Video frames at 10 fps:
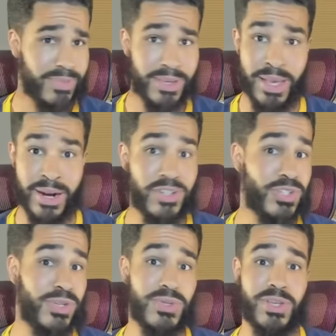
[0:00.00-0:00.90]
And I
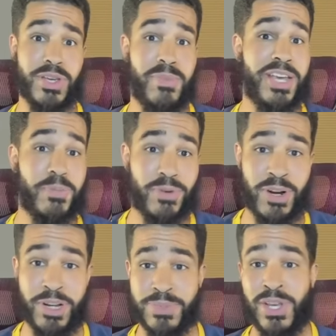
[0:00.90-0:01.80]
just used the command
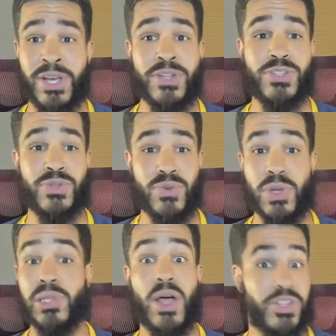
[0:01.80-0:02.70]
prompt to
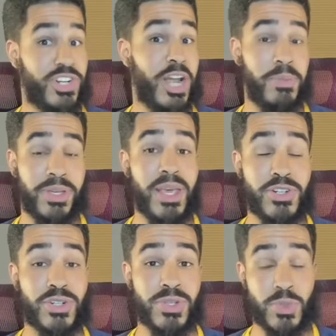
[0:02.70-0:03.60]
launch
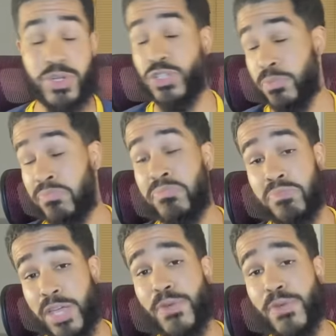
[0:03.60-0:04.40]
applications, which made me